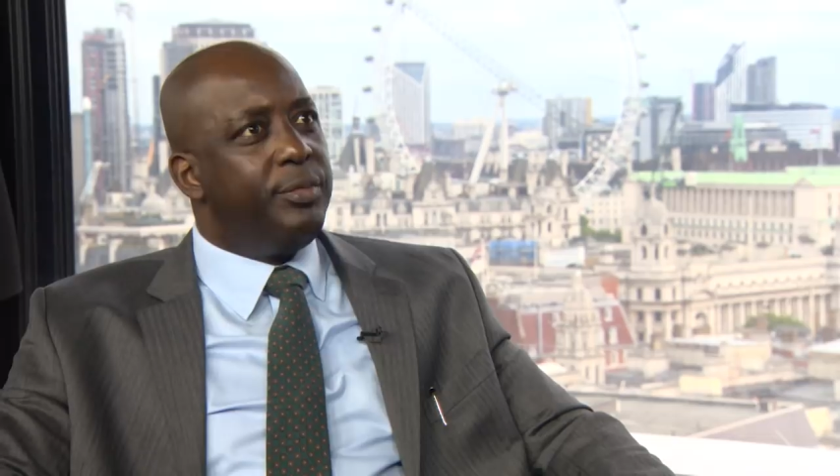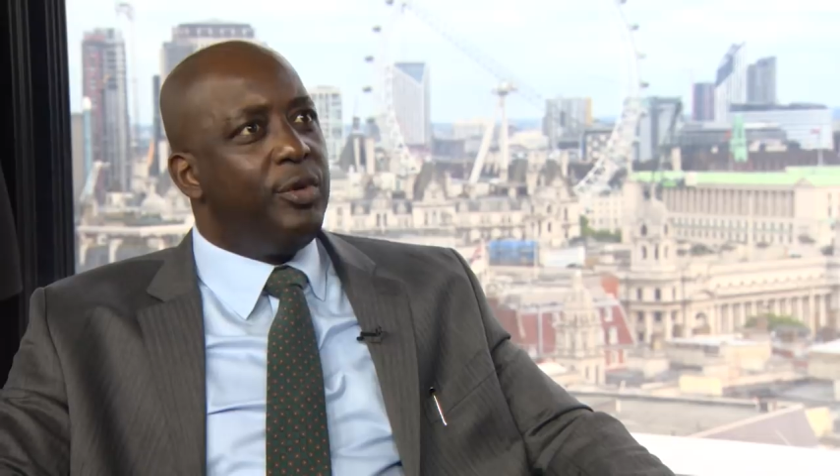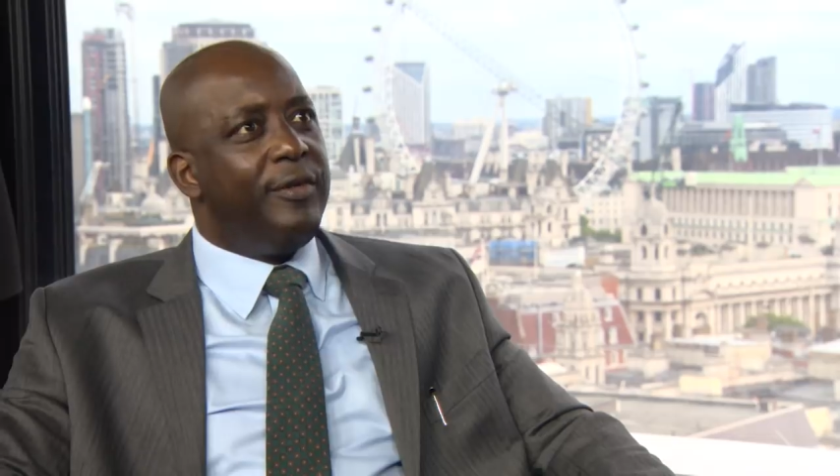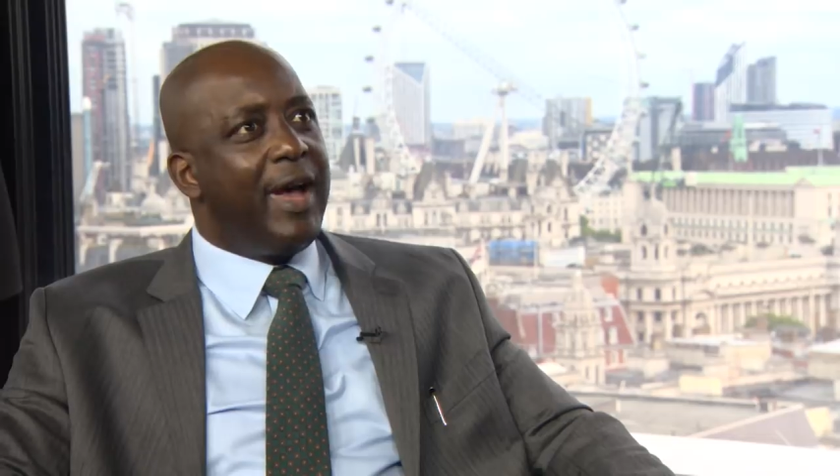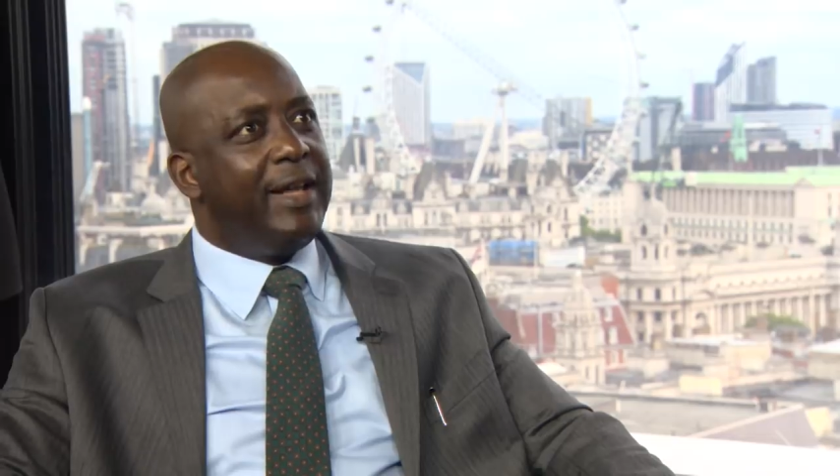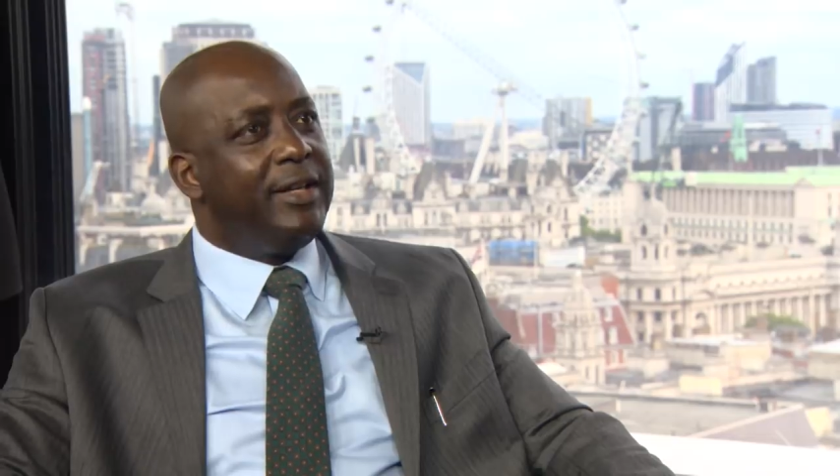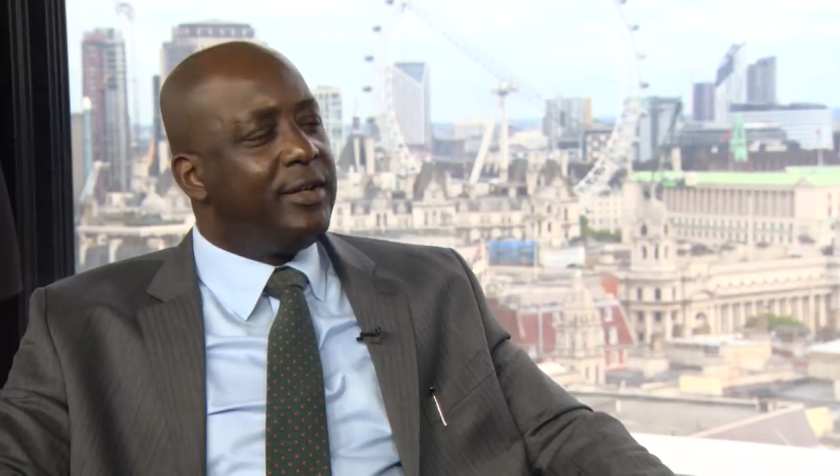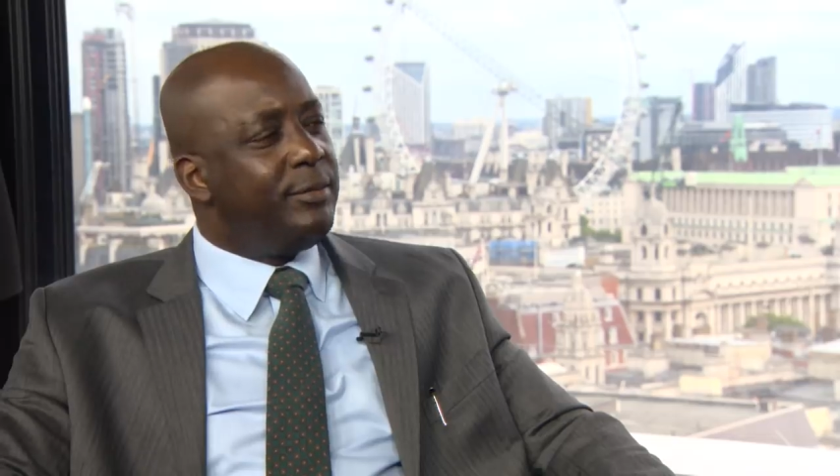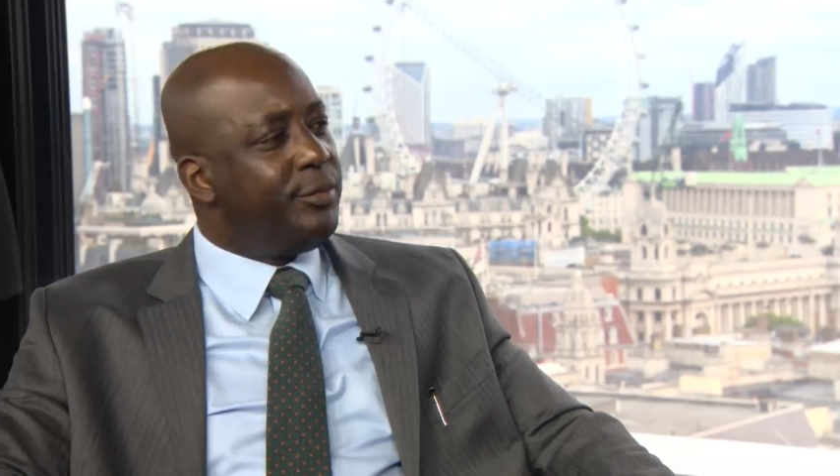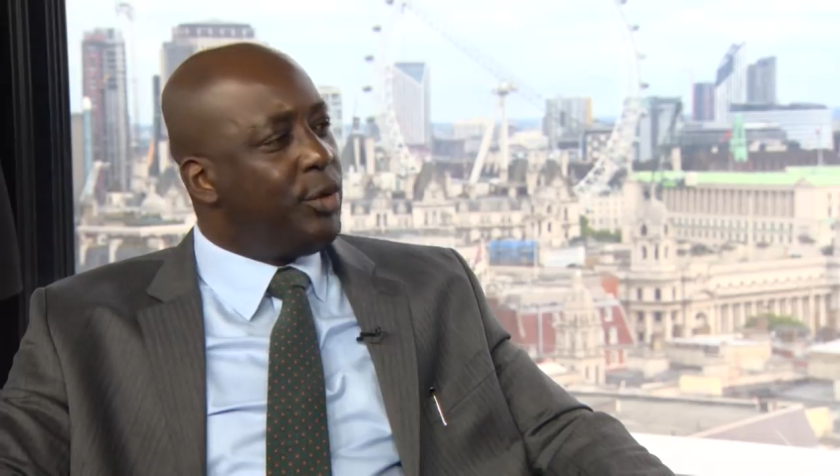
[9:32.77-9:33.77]
provide
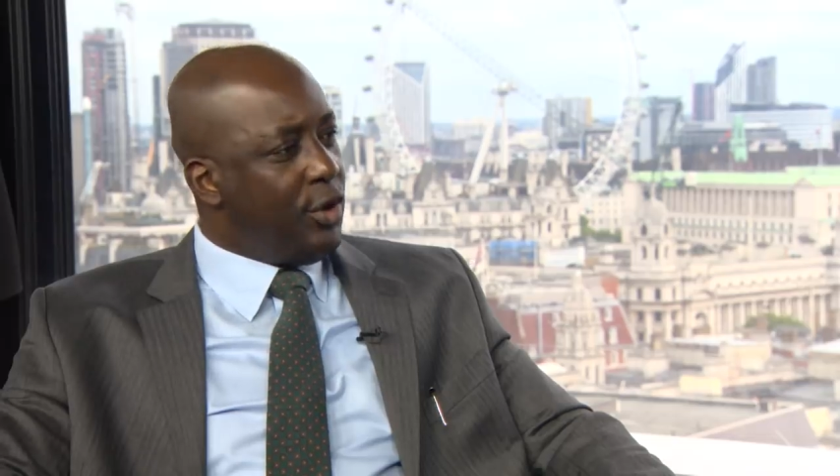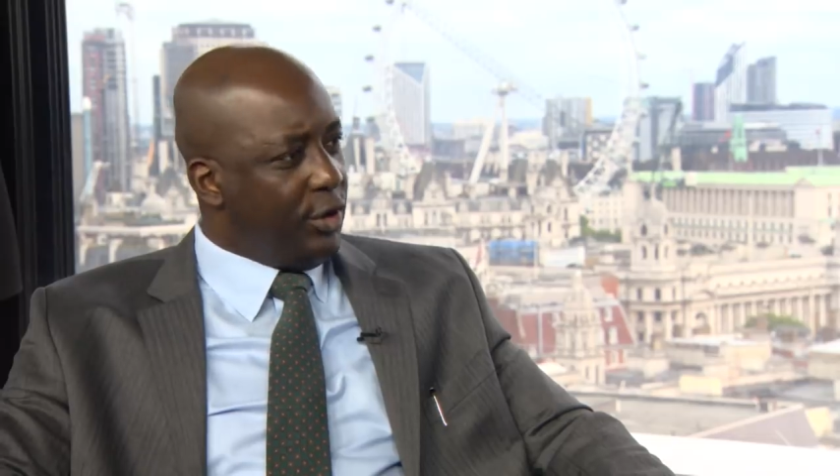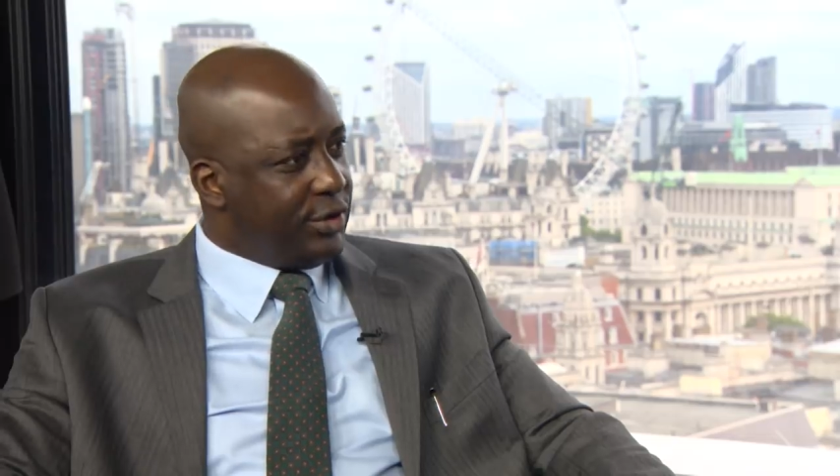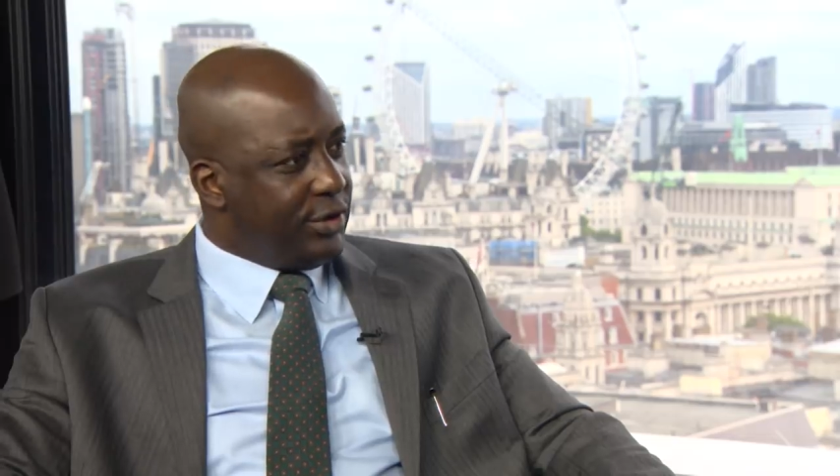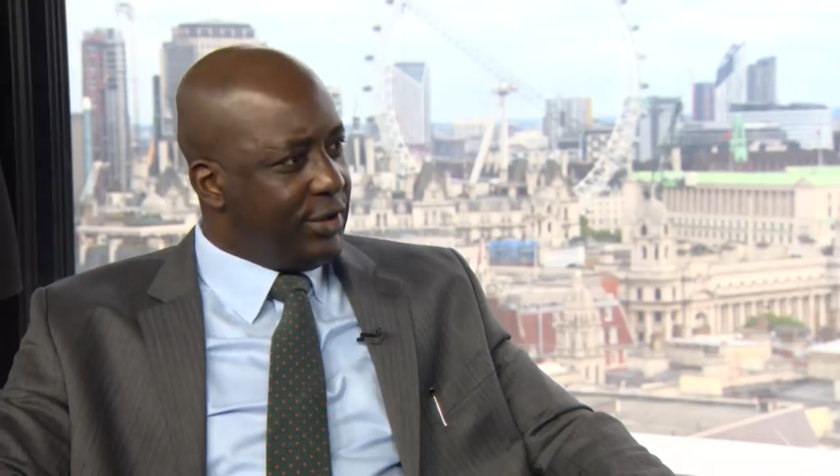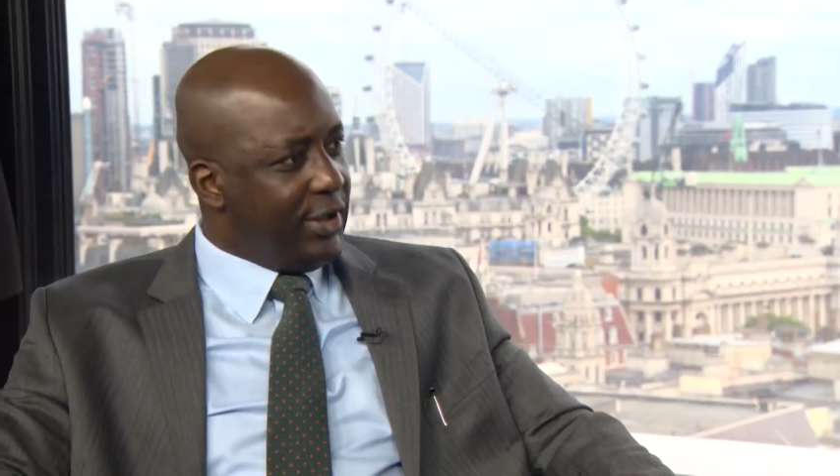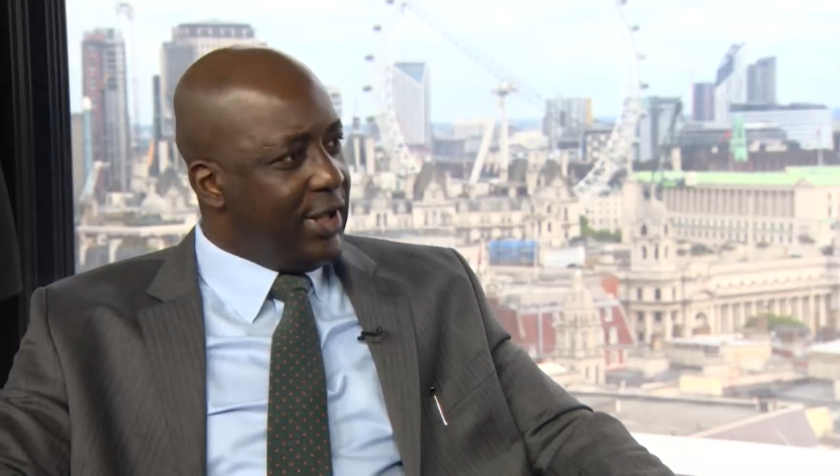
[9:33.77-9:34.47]
products